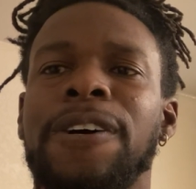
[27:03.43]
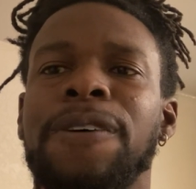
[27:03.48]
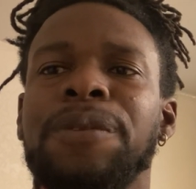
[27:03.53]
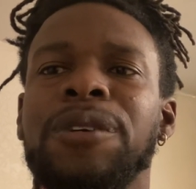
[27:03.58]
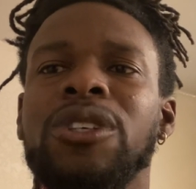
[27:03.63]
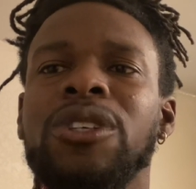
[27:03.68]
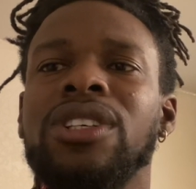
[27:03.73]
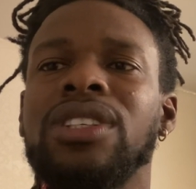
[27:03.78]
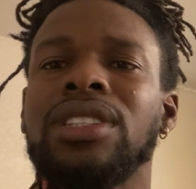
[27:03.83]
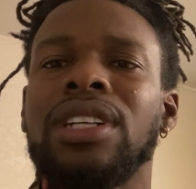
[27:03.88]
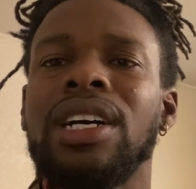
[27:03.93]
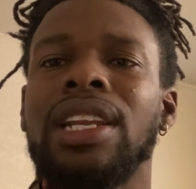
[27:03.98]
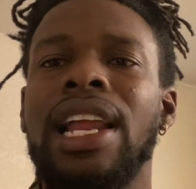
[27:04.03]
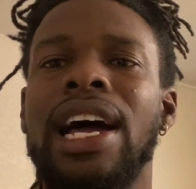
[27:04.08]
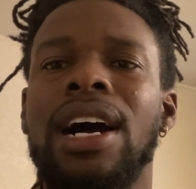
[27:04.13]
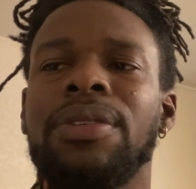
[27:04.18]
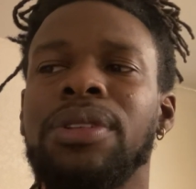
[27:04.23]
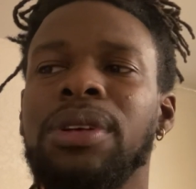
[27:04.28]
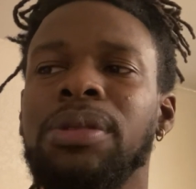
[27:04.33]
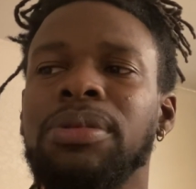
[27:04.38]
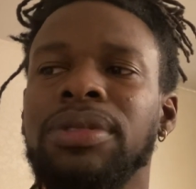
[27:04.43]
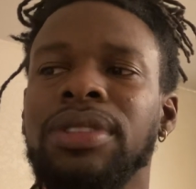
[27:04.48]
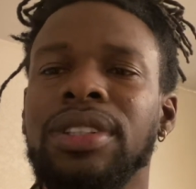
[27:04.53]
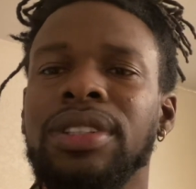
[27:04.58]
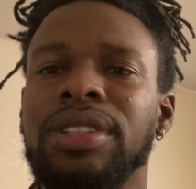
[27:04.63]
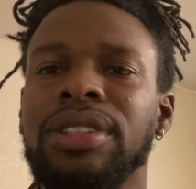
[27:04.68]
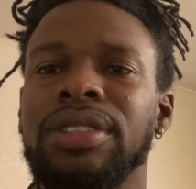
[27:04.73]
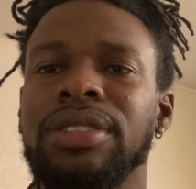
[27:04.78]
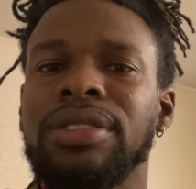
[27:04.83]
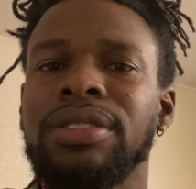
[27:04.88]
You just allow them
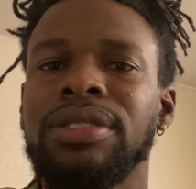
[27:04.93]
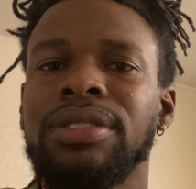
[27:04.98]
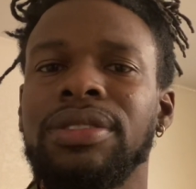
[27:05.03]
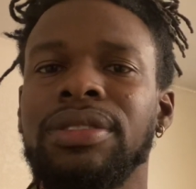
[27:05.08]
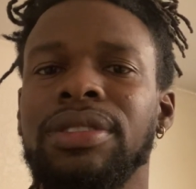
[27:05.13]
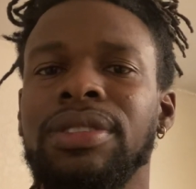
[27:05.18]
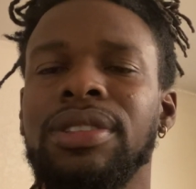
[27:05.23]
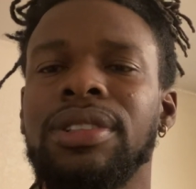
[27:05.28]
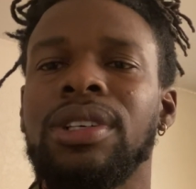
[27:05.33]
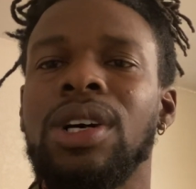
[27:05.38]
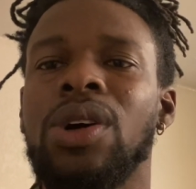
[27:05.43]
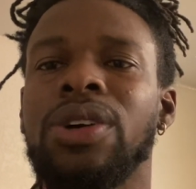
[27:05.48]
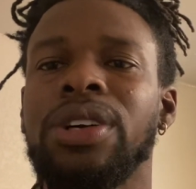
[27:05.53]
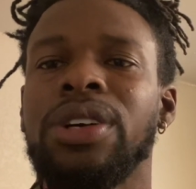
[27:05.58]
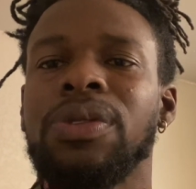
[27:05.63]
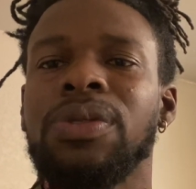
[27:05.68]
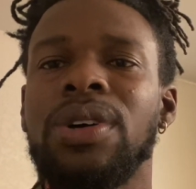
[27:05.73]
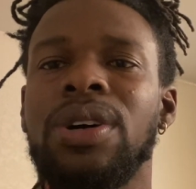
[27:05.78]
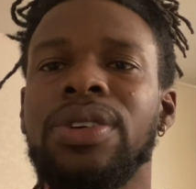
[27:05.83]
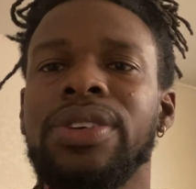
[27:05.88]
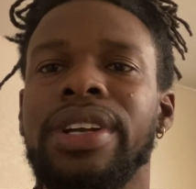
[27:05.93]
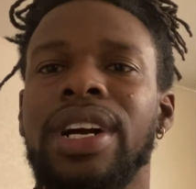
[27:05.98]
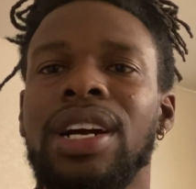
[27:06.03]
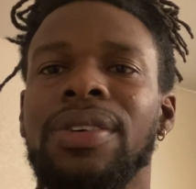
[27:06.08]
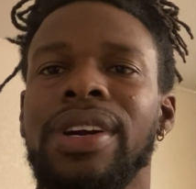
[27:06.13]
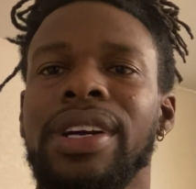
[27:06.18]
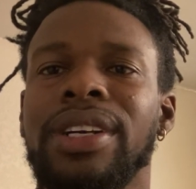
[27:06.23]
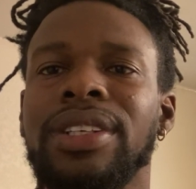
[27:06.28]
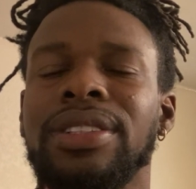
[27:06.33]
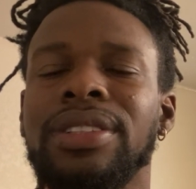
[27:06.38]
to go in the wrong
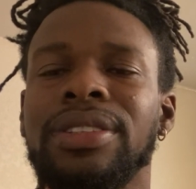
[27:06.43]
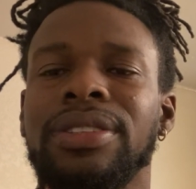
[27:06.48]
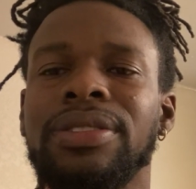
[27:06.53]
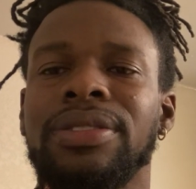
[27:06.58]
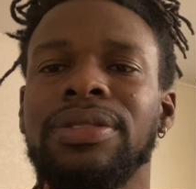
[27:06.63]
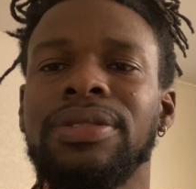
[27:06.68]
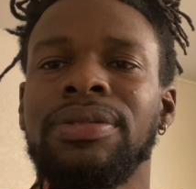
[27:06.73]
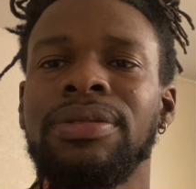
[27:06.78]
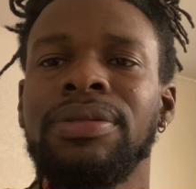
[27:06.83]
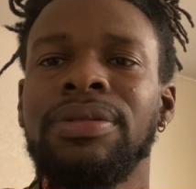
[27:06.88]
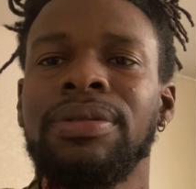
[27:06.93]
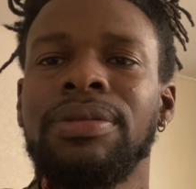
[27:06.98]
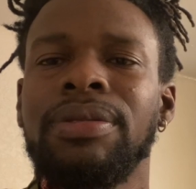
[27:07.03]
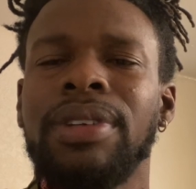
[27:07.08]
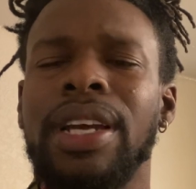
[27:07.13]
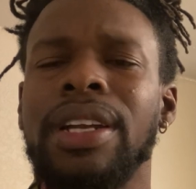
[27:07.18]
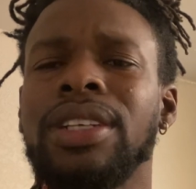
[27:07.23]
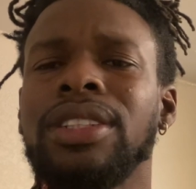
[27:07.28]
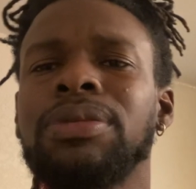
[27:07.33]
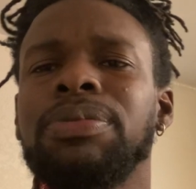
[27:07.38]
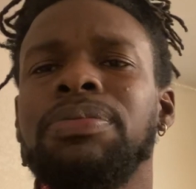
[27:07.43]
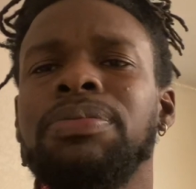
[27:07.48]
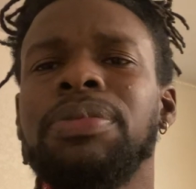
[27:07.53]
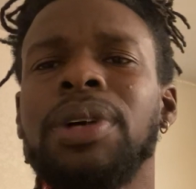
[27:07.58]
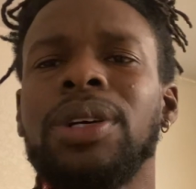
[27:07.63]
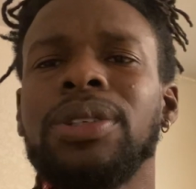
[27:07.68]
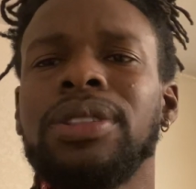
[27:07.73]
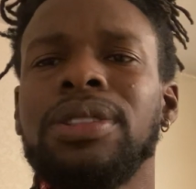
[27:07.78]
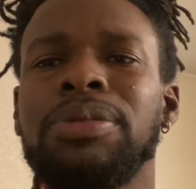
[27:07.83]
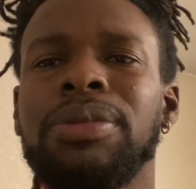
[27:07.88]
direction. And it's
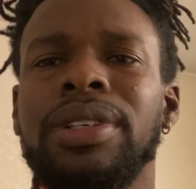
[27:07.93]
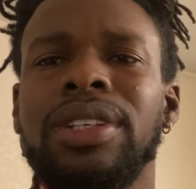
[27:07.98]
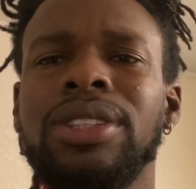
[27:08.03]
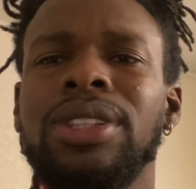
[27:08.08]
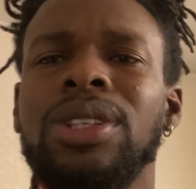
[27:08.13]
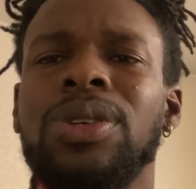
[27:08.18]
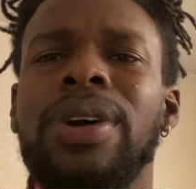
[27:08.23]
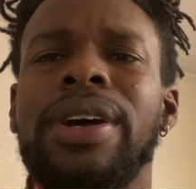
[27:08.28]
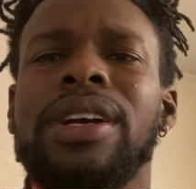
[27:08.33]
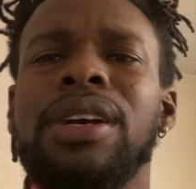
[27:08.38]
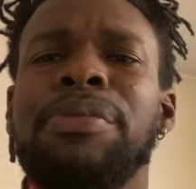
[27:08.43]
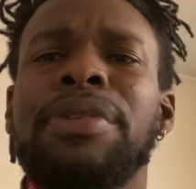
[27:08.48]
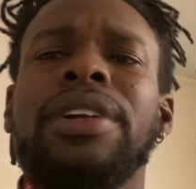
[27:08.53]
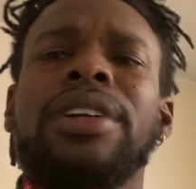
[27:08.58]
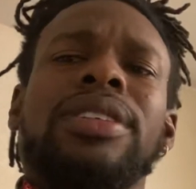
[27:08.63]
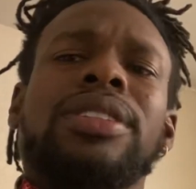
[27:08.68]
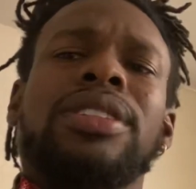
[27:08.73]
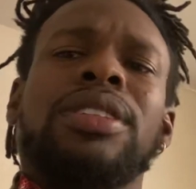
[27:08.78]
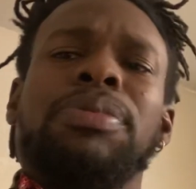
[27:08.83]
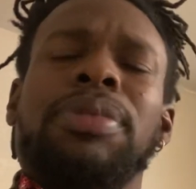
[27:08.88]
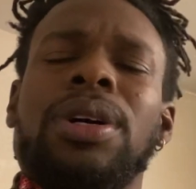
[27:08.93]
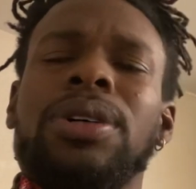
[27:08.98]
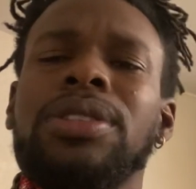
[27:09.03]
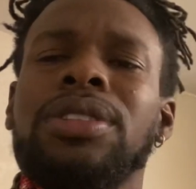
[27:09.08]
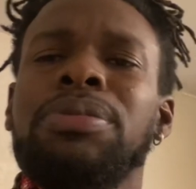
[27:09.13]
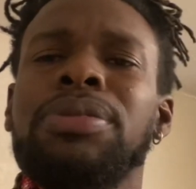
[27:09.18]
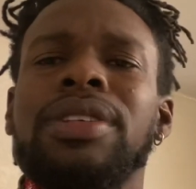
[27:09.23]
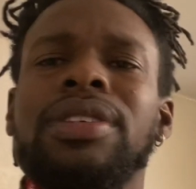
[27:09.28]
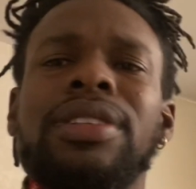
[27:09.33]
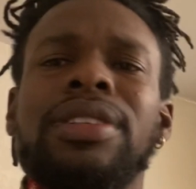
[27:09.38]
supposed to be, the two-way community is supposed to
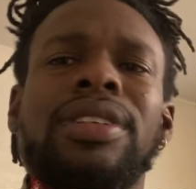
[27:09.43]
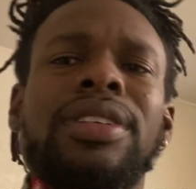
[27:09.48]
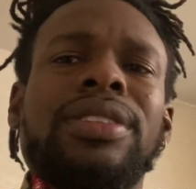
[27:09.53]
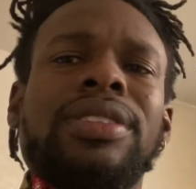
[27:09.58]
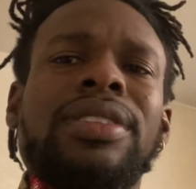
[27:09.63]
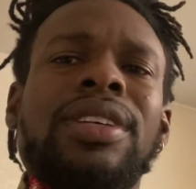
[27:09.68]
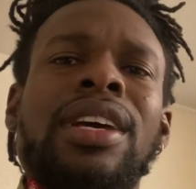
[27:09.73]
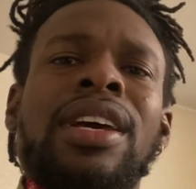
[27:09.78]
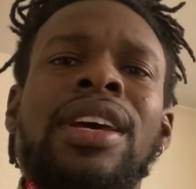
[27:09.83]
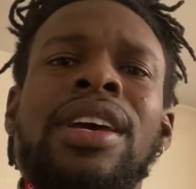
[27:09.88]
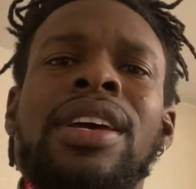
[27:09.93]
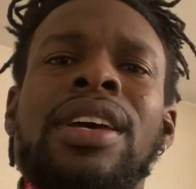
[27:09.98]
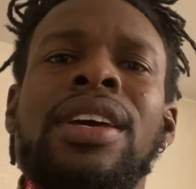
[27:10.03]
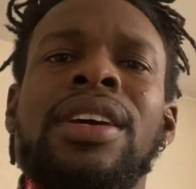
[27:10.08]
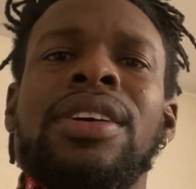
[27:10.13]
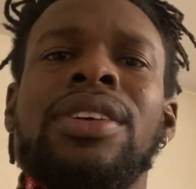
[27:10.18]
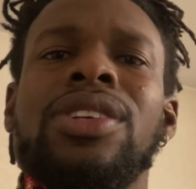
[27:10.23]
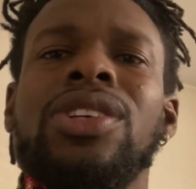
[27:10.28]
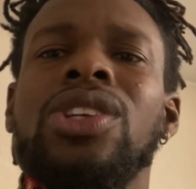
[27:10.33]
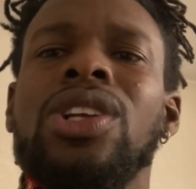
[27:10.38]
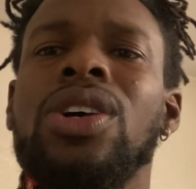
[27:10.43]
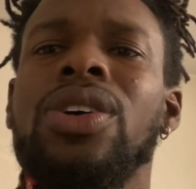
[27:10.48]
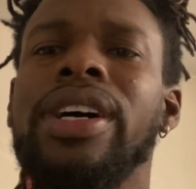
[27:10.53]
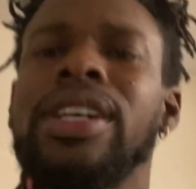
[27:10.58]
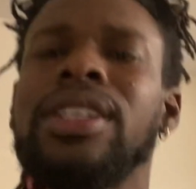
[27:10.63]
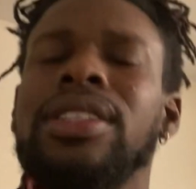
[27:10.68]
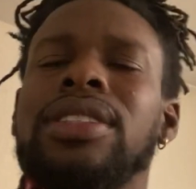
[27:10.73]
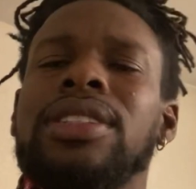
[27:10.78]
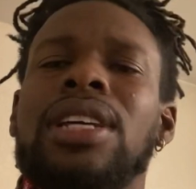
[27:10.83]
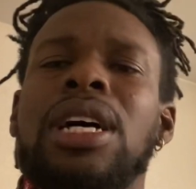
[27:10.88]
be this, you know,
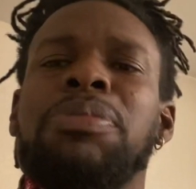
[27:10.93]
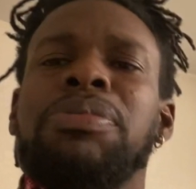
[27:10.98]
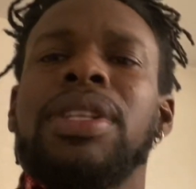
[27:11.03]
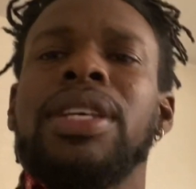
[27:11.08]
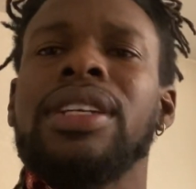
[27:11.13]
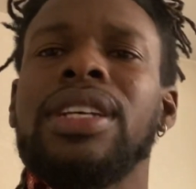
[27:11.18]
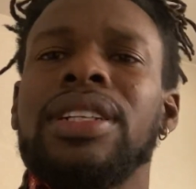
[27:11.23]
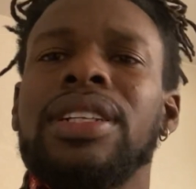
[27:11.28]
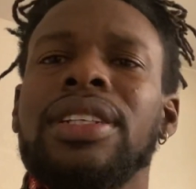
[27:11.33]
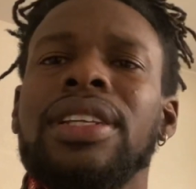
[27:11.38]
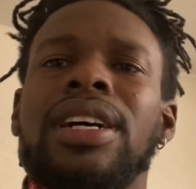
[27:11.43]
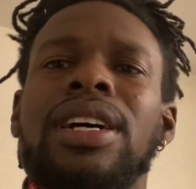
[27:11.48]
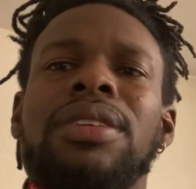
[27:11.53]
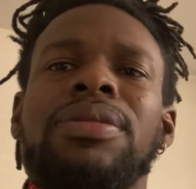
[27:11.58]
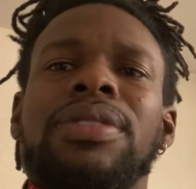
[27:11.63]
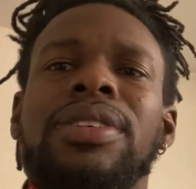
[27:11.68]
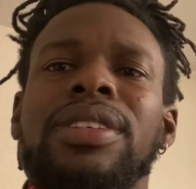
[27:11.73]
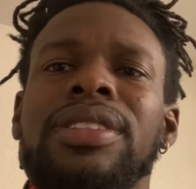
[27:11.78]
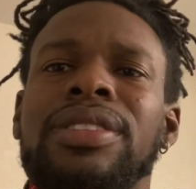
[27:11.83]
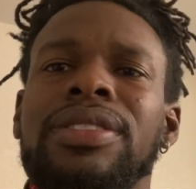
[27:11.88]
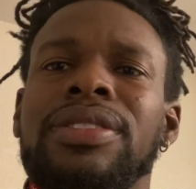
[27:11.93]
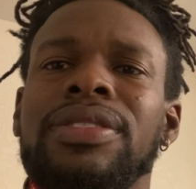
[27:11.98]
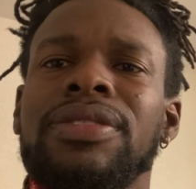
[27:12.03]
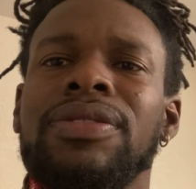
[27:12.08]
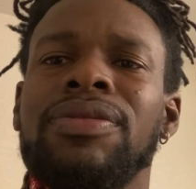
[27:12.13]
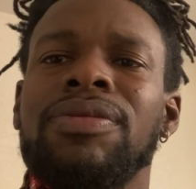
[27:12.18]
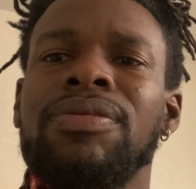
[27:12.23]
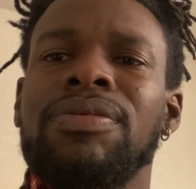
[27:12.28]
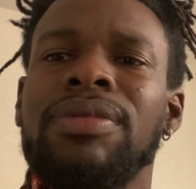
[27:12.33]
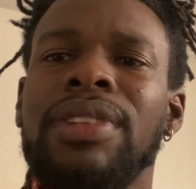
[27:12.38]
accepting and loving
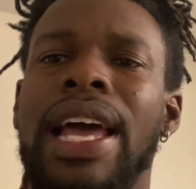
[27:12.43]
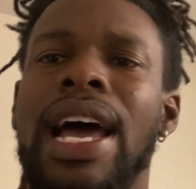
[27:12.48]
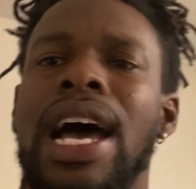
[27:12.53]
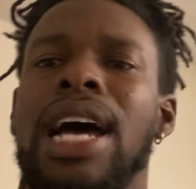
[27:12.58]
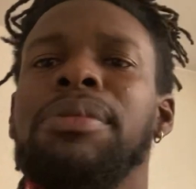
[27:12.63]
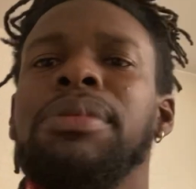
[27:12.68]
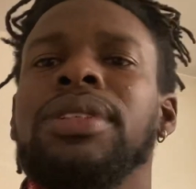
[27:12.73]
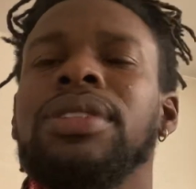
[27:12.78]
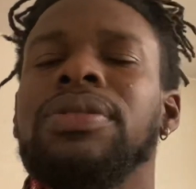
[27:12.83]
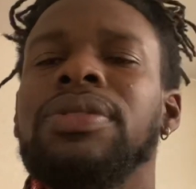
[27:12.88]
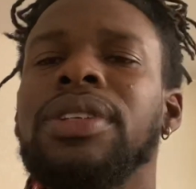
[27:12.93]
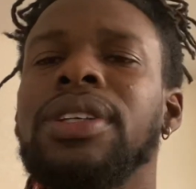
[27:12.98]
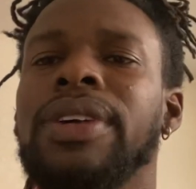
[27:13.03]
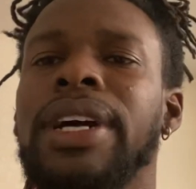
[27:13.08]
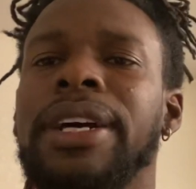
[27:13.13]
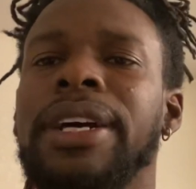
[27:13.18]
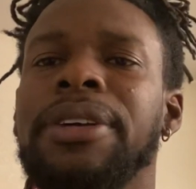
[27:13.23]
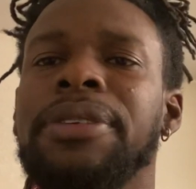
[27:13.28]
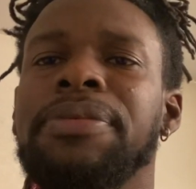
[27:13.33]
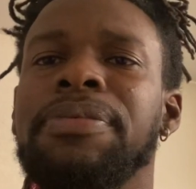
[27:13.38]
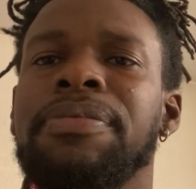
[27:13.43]
atmosphere, right?